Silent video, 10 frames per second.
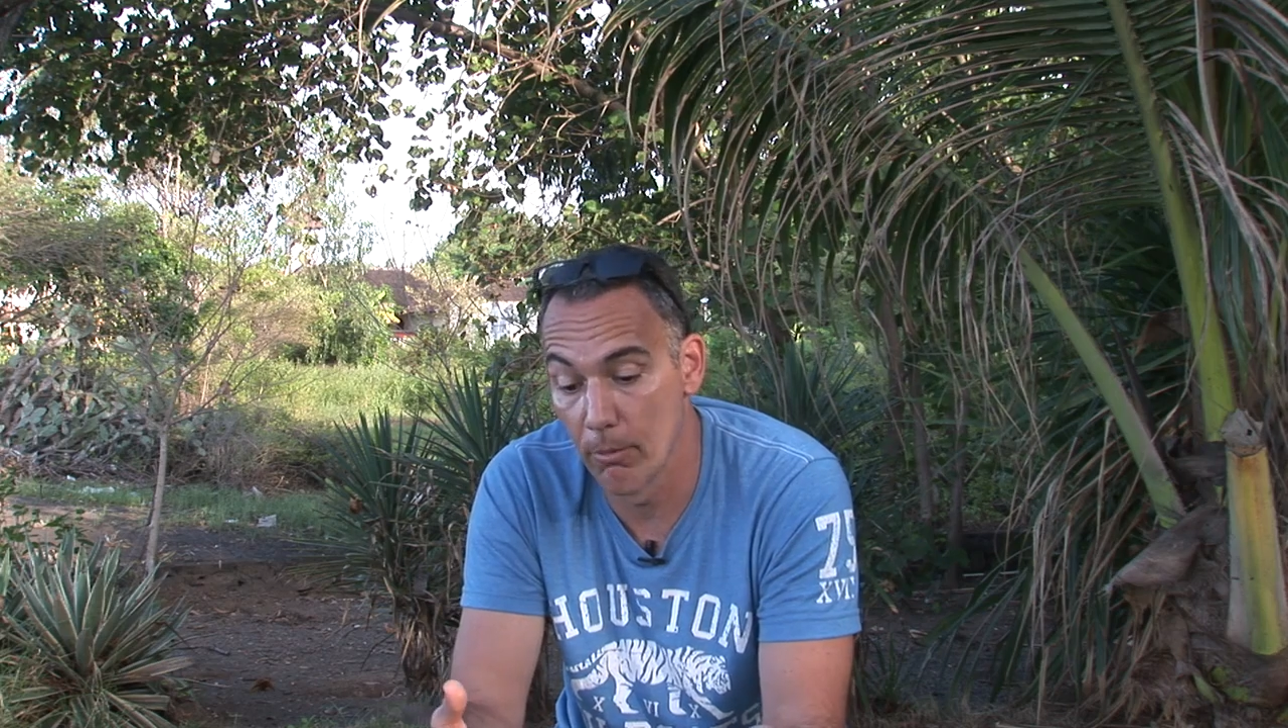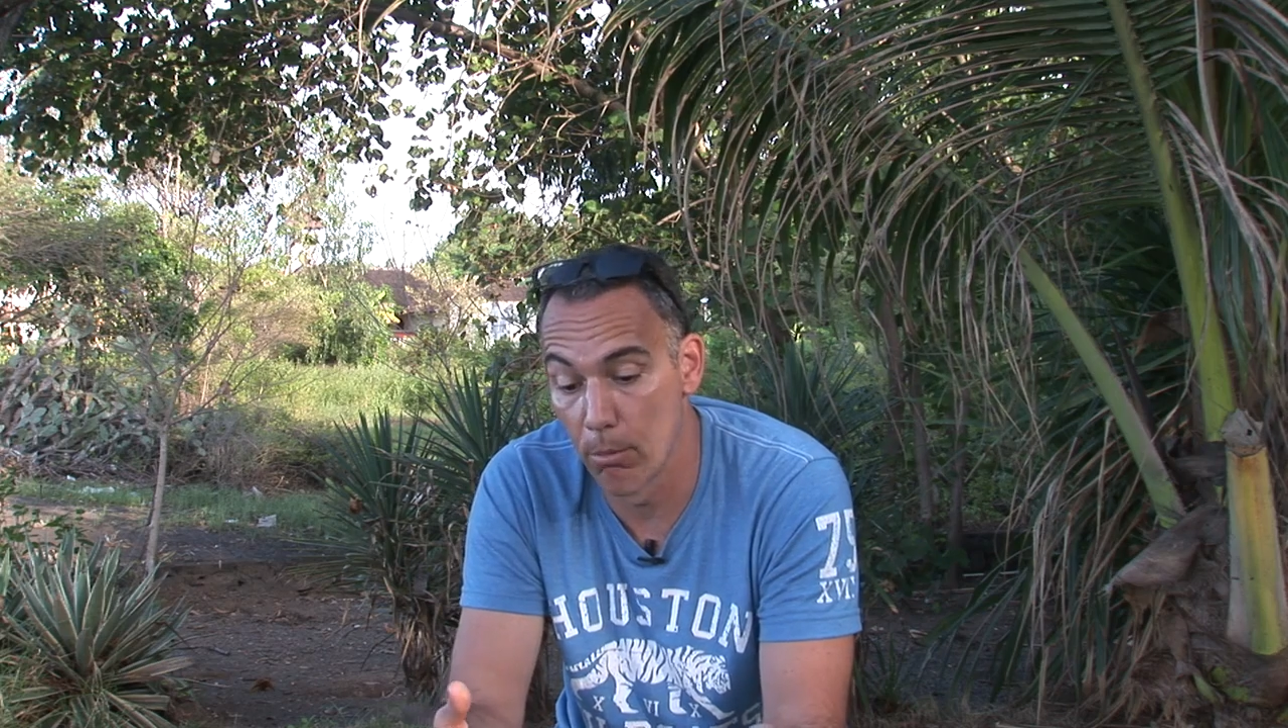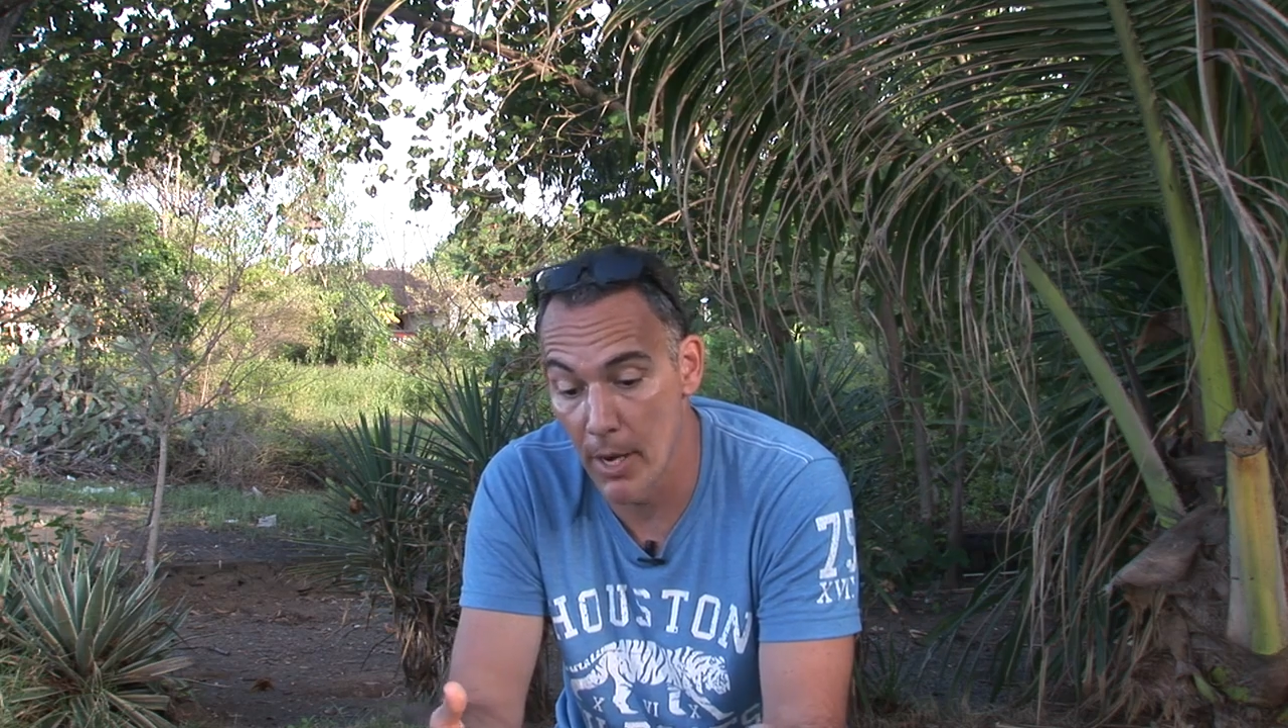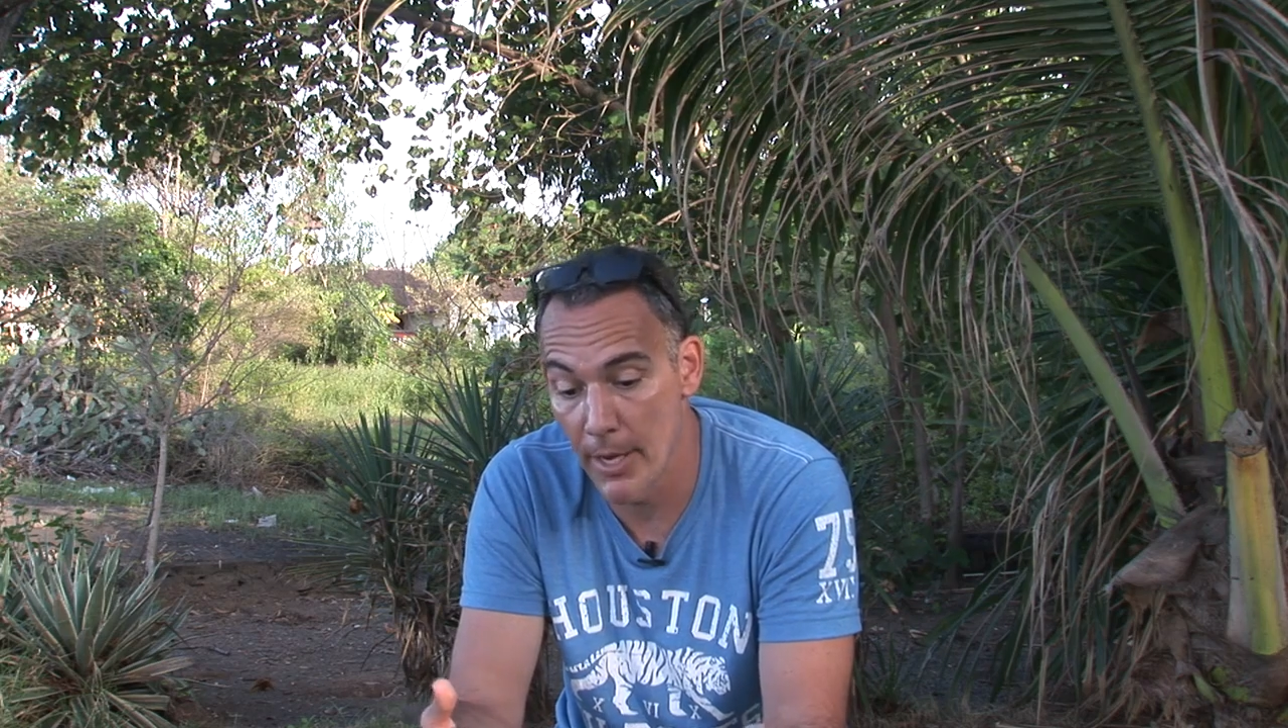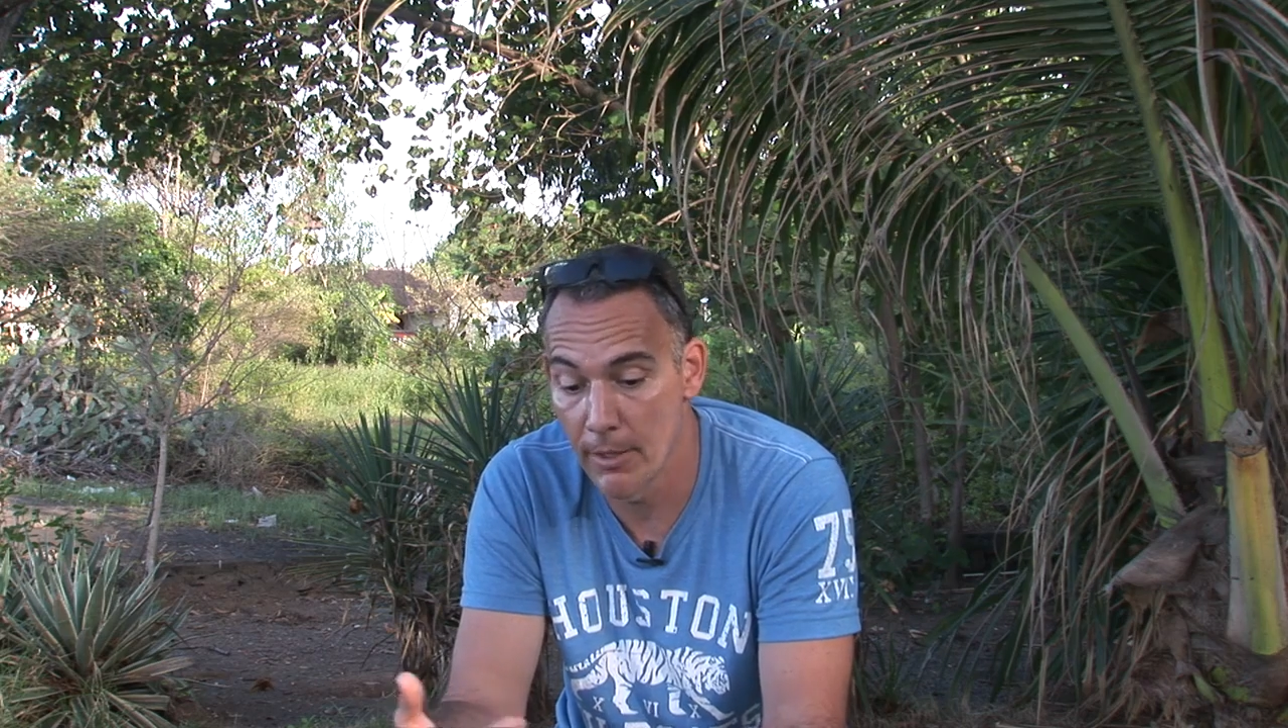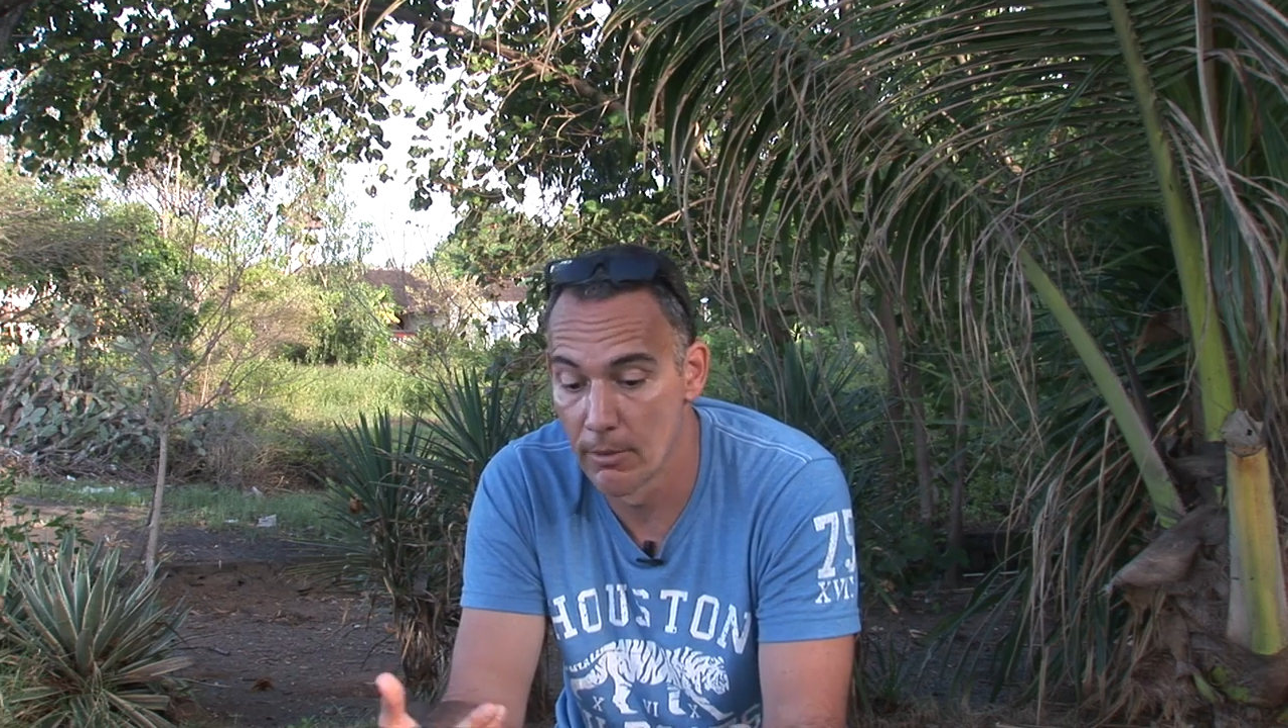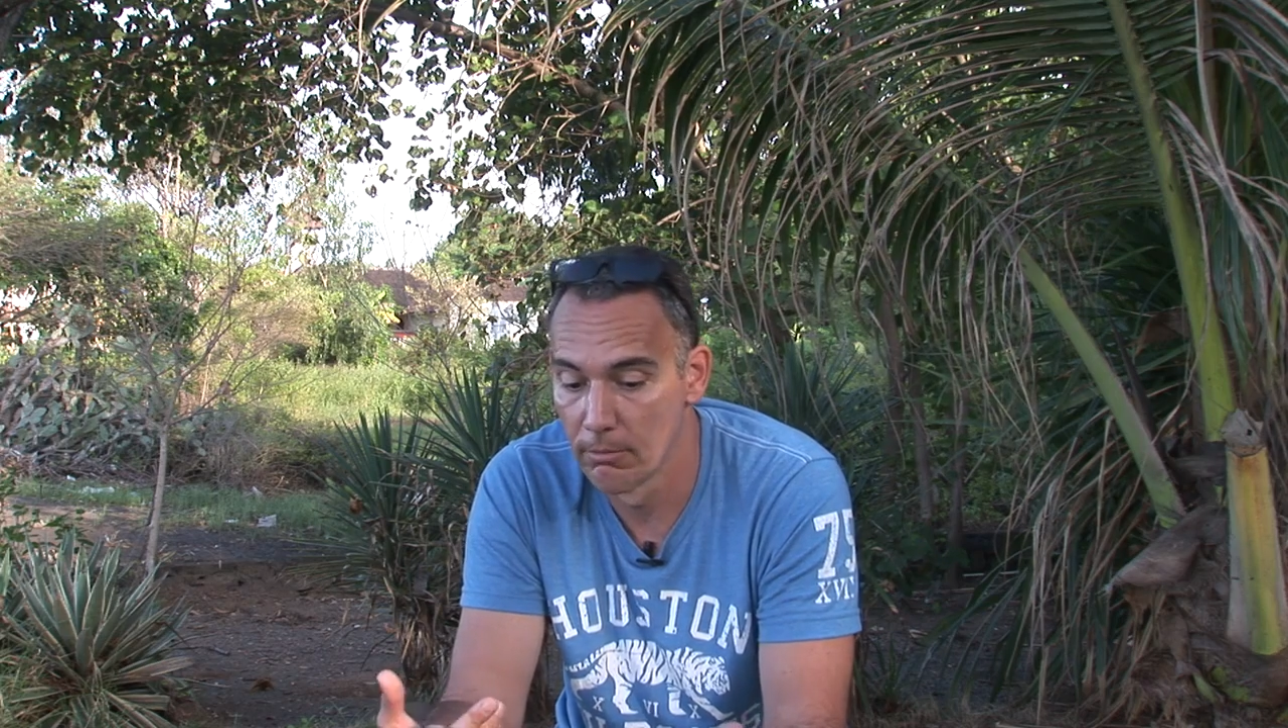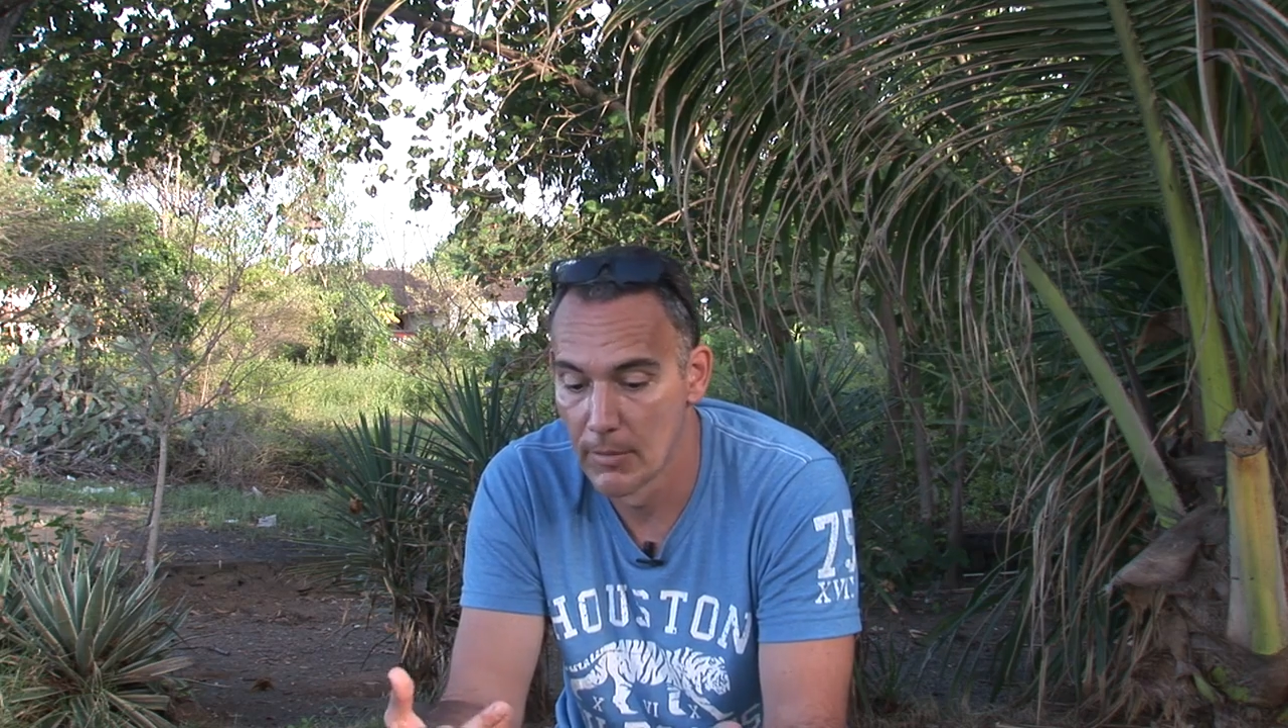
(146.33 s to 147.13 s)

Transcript: the brain,